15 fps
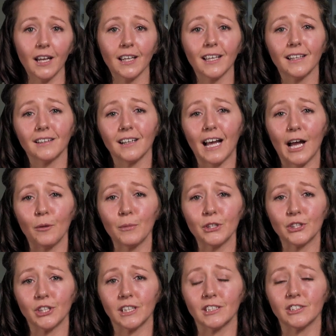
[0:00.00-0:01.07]
can allow
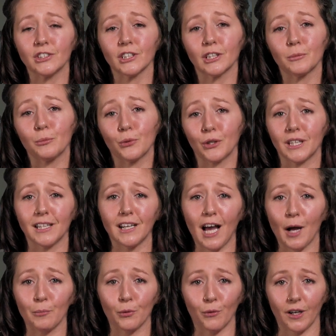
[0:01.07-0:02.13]
machines to complete an
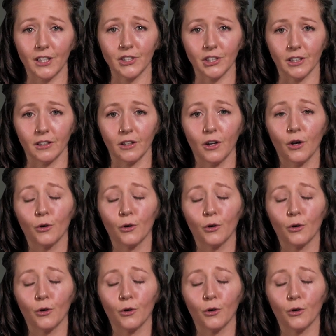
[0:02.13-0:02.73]
operation,